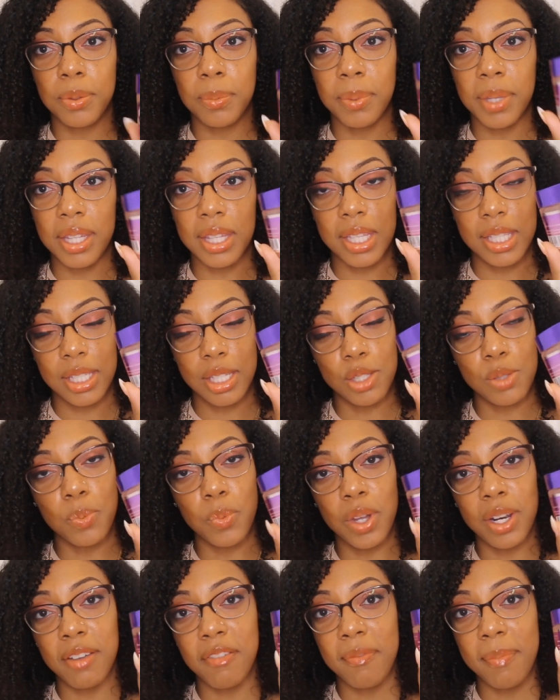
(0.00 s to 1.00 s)
but this is
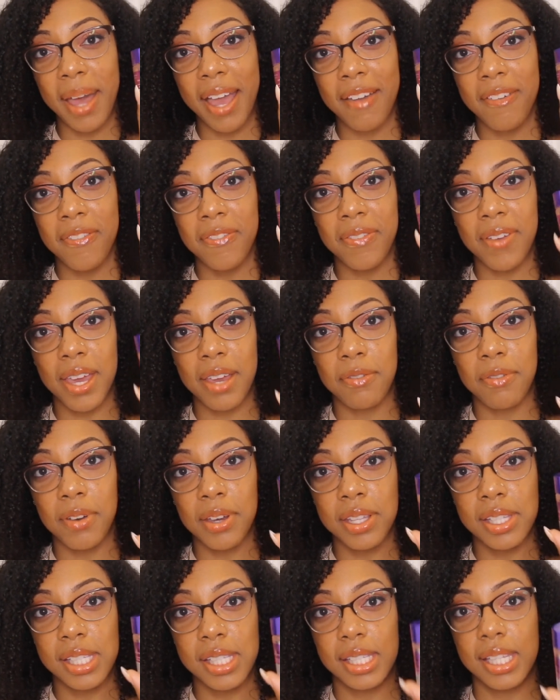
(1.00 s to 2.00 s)
one of my
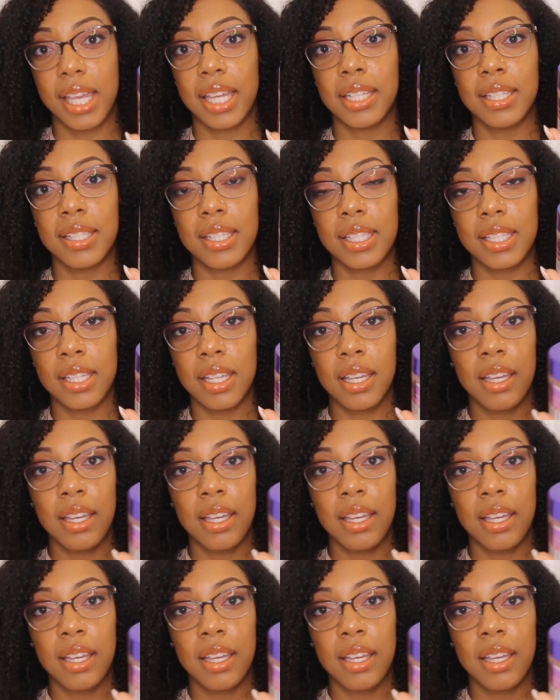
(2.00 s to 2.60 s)
favorite scents.